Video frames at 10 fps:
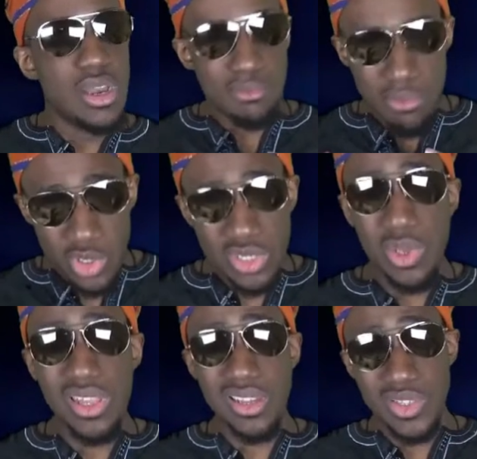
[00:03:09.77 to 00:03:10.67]
Moscow
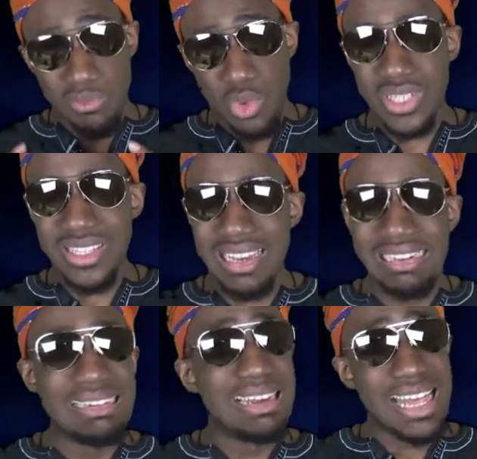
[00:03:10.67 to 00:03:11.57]
without Musa,
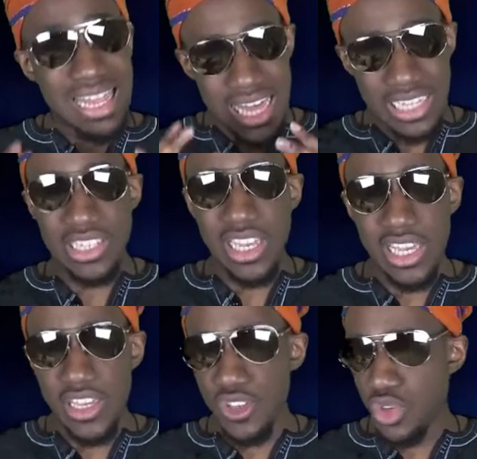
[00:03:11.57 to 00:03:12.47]
that's
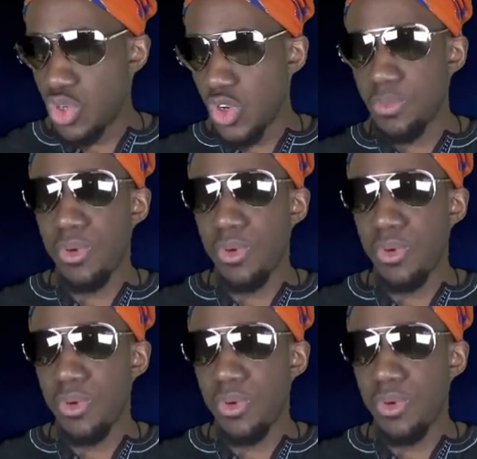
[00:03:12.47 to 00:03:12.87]
a huge loss.